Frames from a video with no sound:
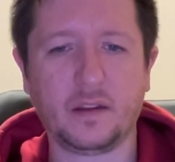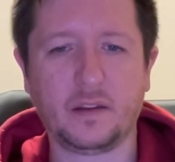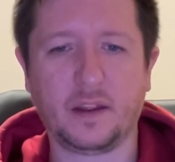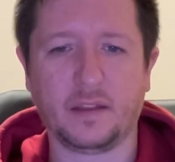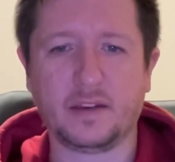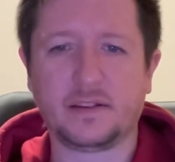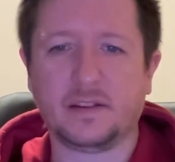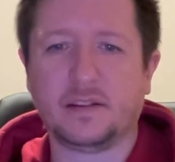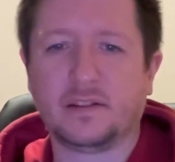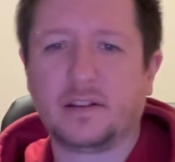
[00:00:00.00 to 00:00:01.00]
this
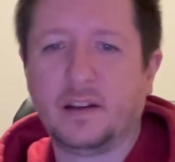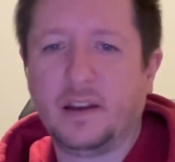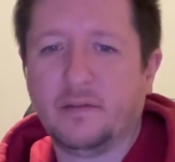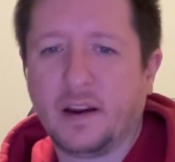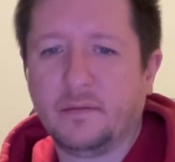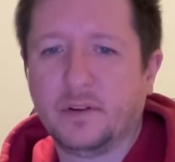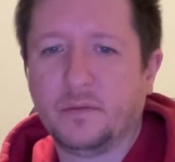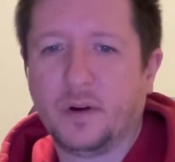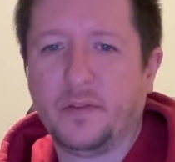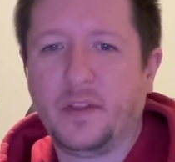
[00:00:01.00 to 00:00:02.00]
is a slightly rounder
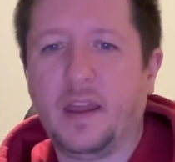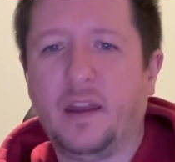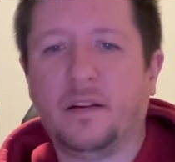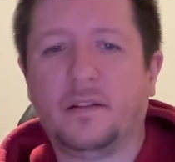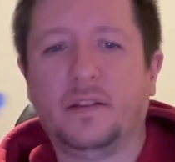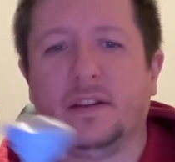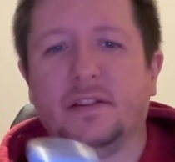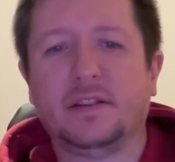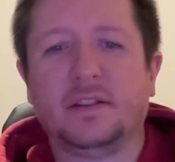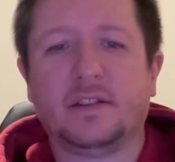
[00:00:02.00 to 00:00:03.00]
one there, and
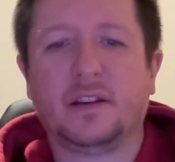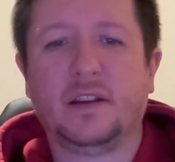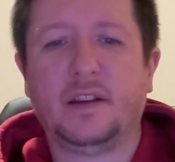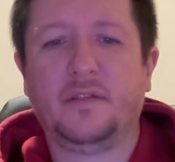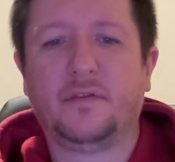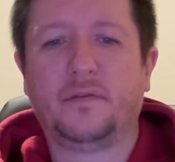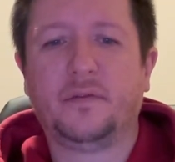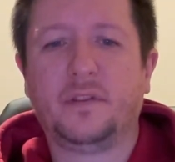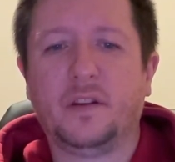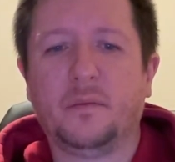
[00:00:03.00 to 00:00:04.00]
this is the slightly,
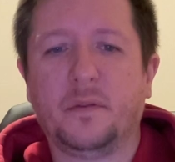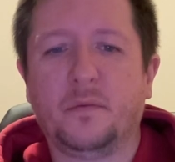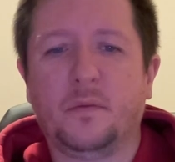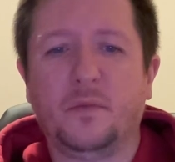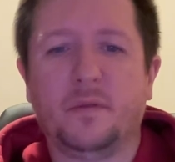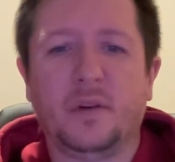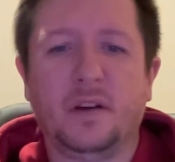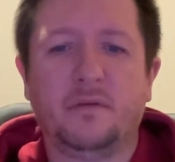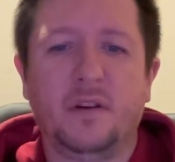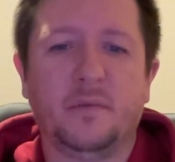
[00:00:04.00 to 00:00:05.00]
the one with my
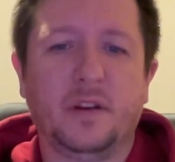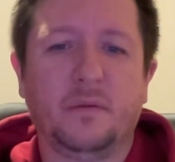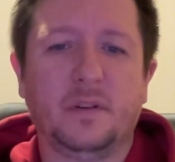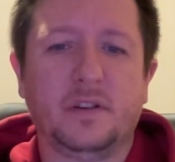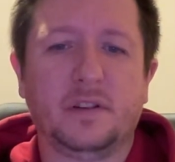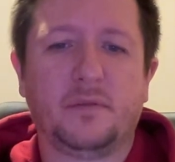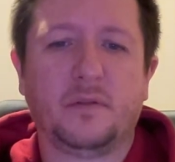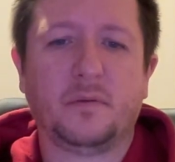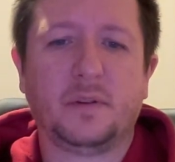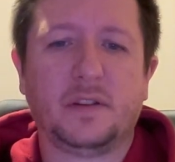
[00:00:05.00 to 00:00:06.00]
rim on it, which is
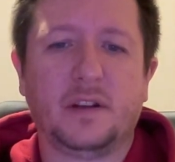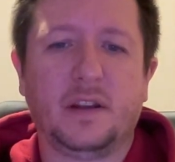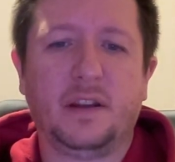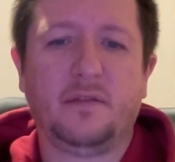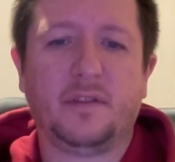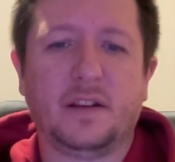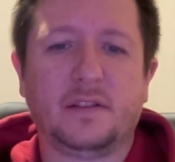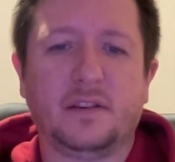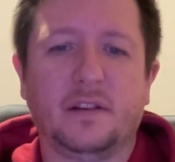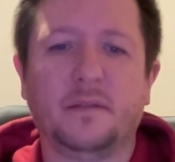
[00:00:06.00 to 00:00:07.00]
probably slightly
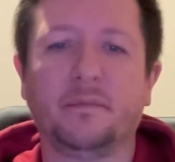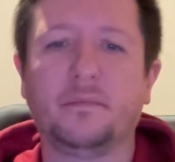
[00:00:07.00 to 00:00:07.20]
flatter.